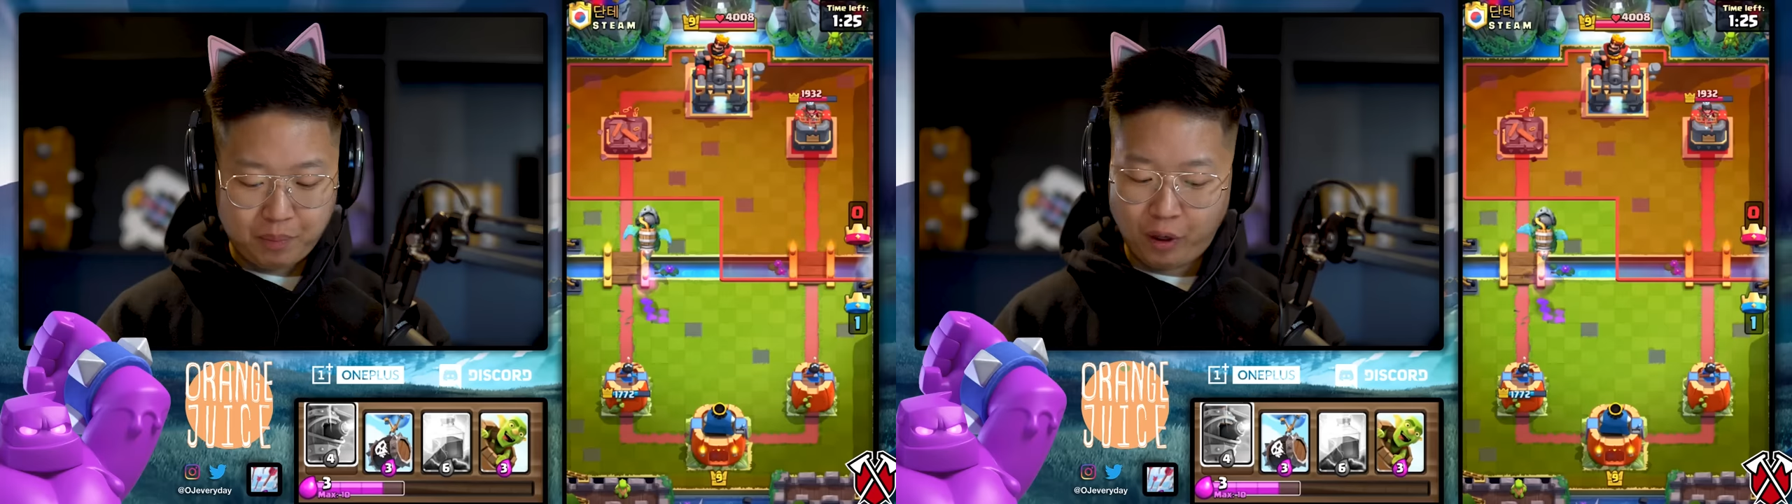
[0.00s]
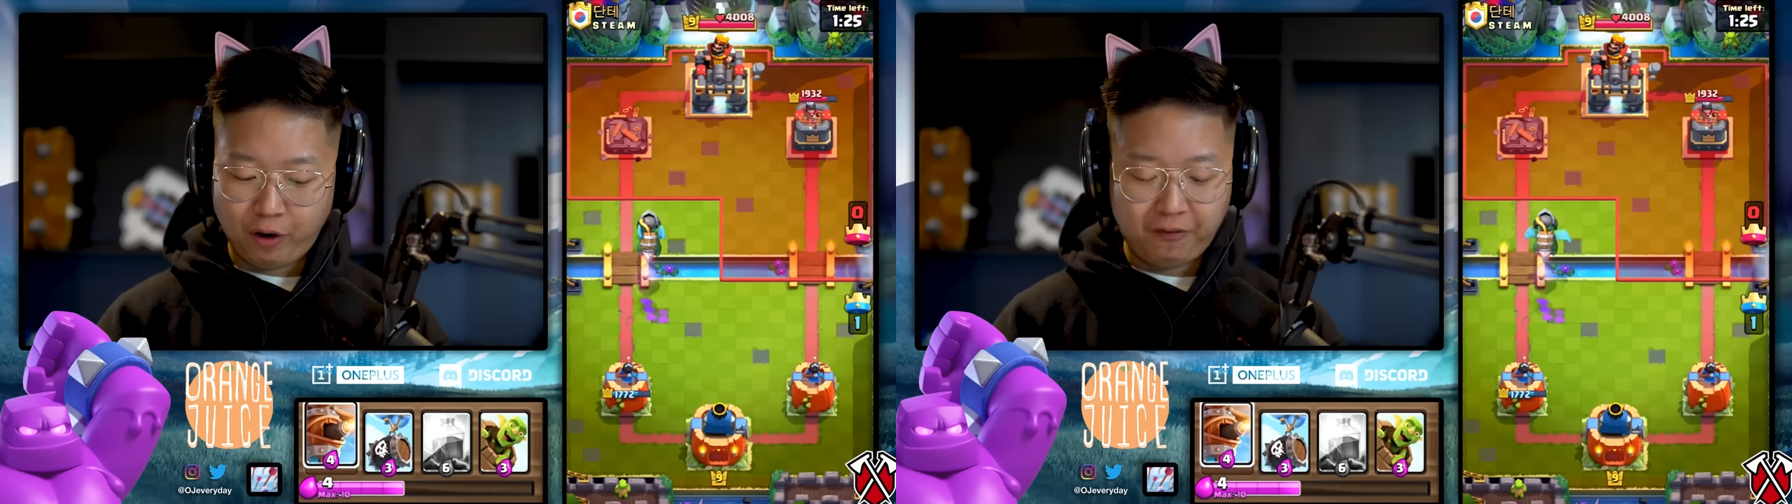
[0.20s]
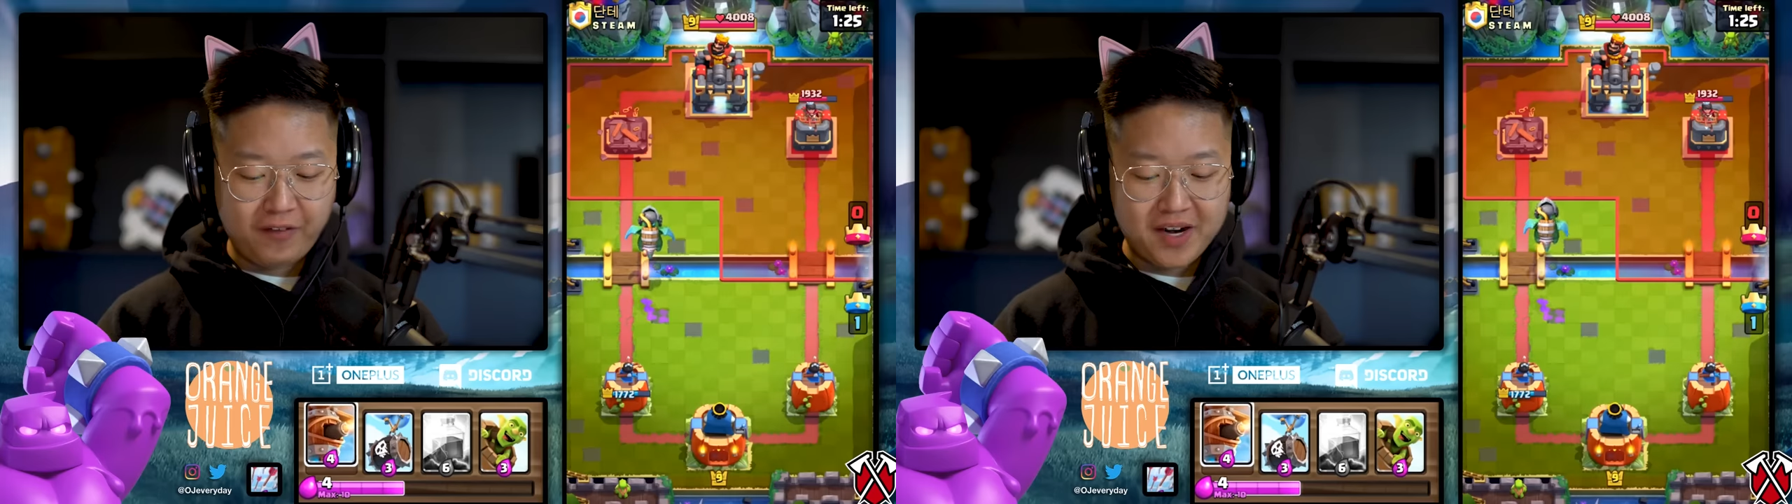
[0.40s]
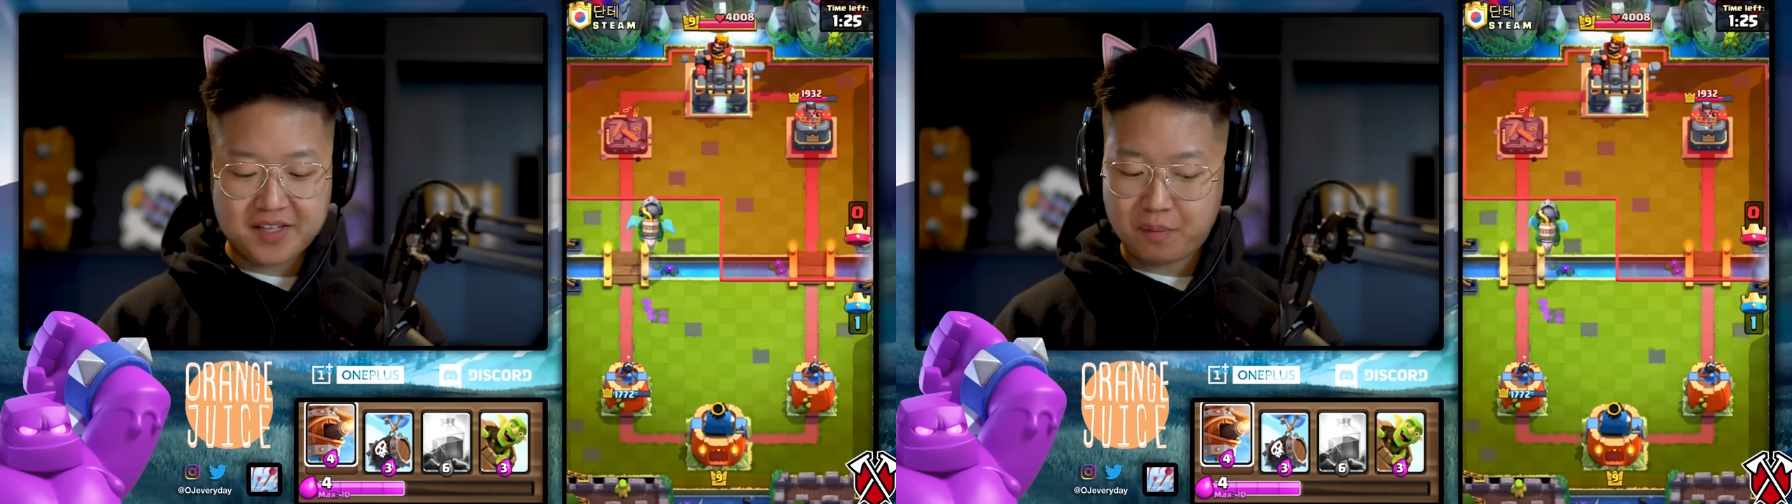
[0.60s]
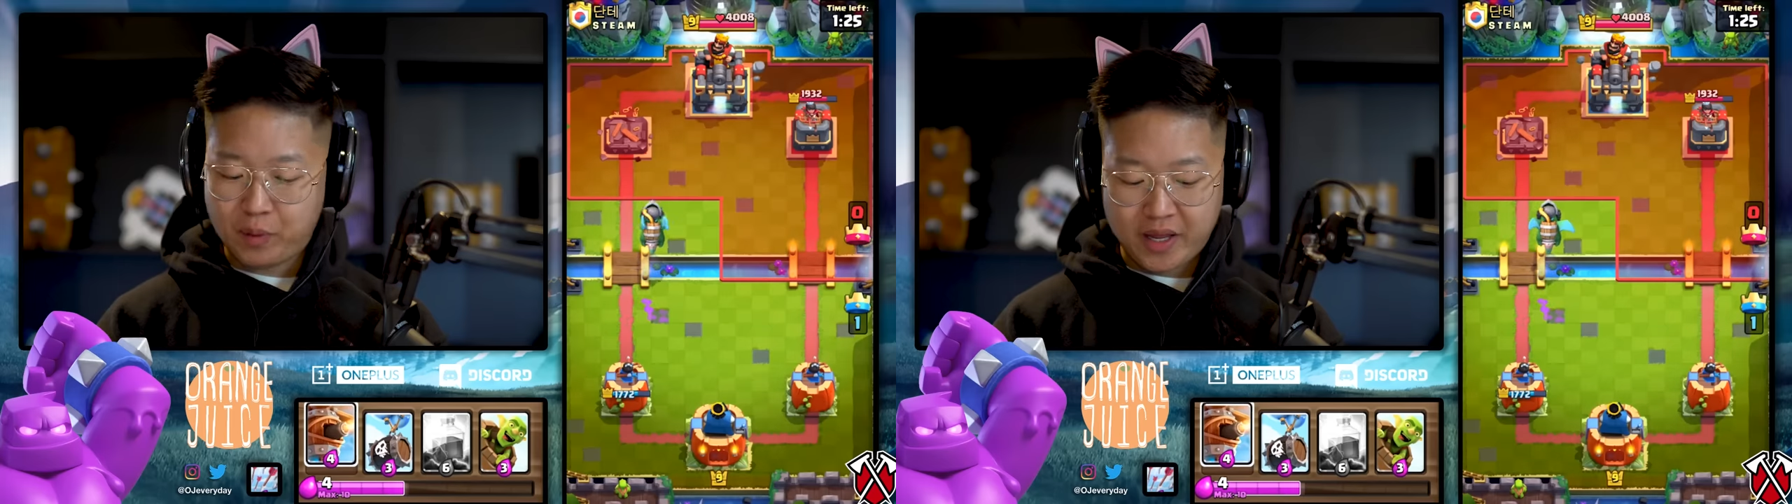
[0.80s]
Perfect
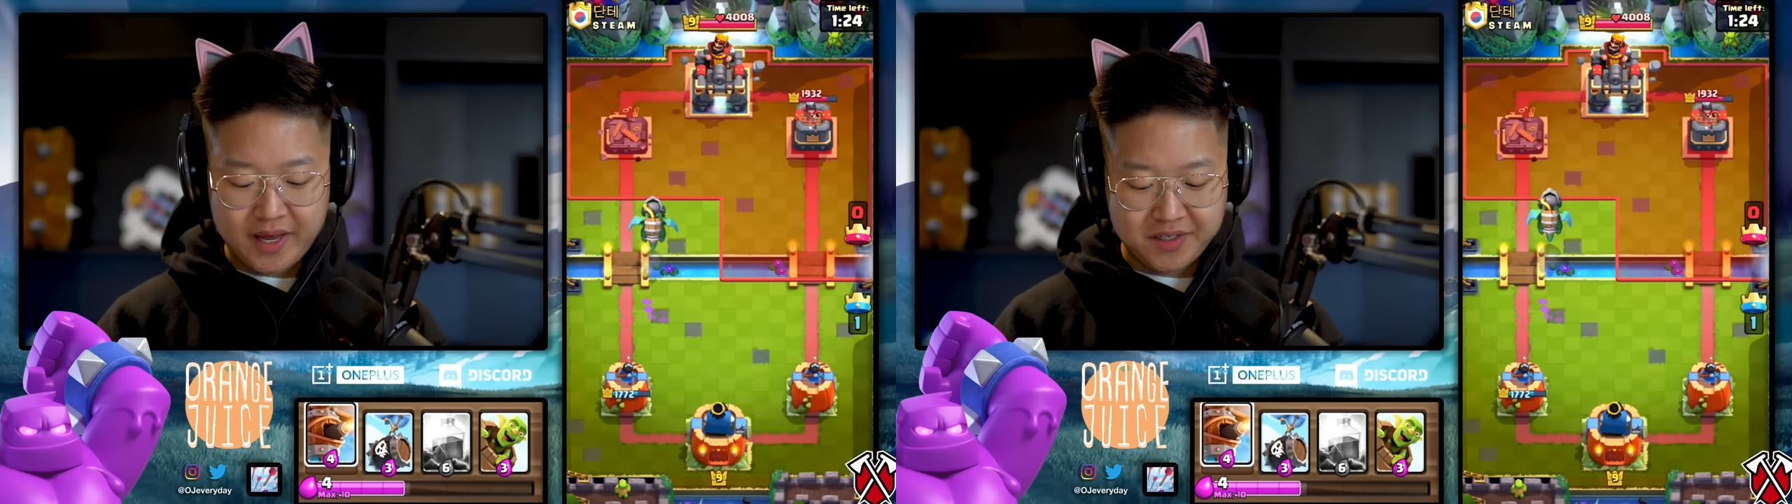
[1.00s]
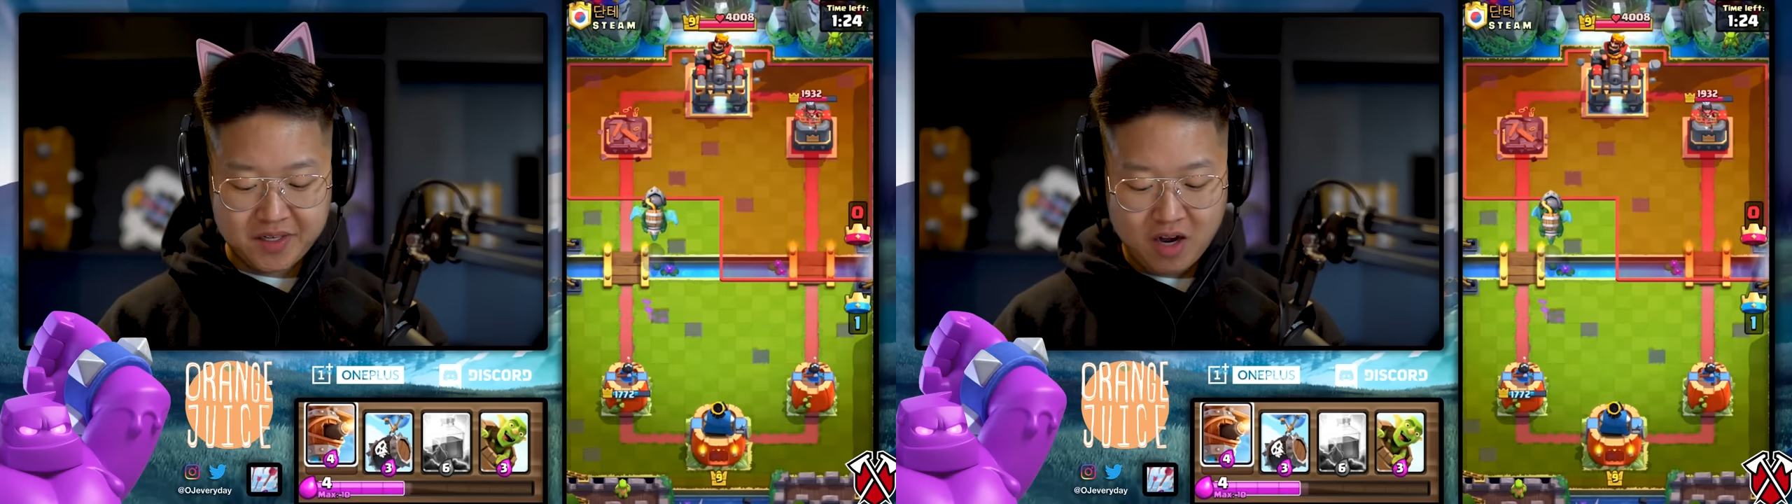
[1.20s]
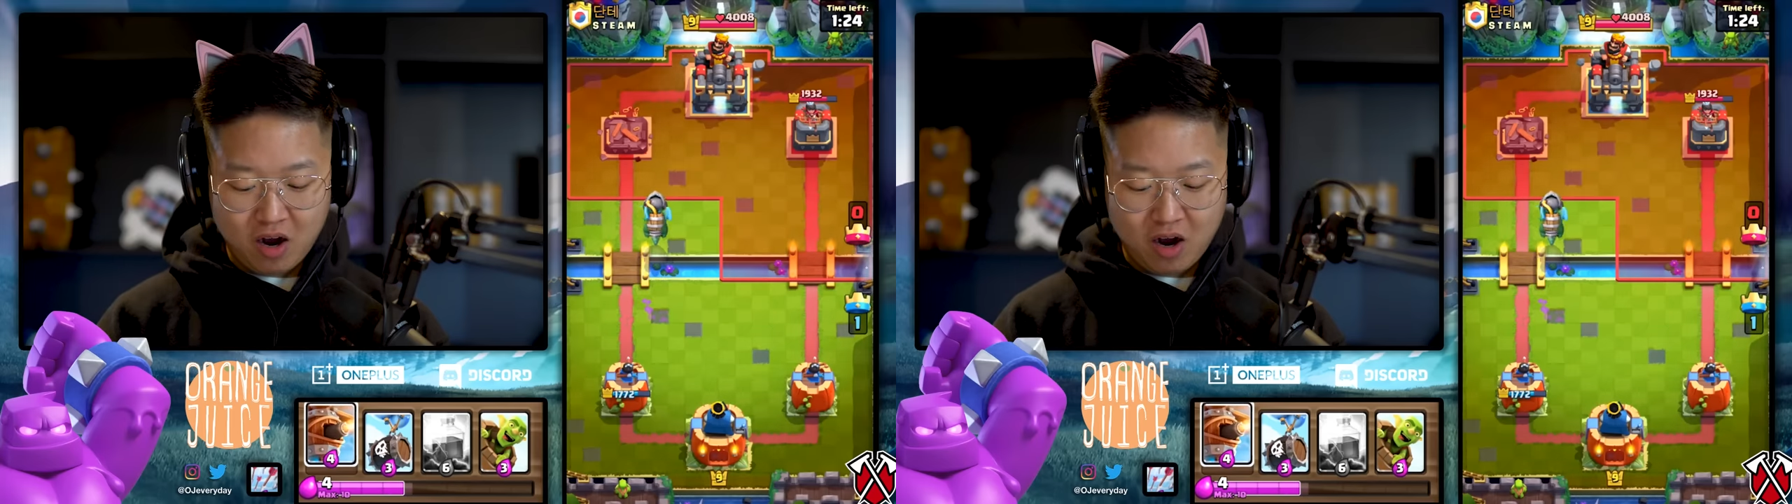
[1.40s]
plays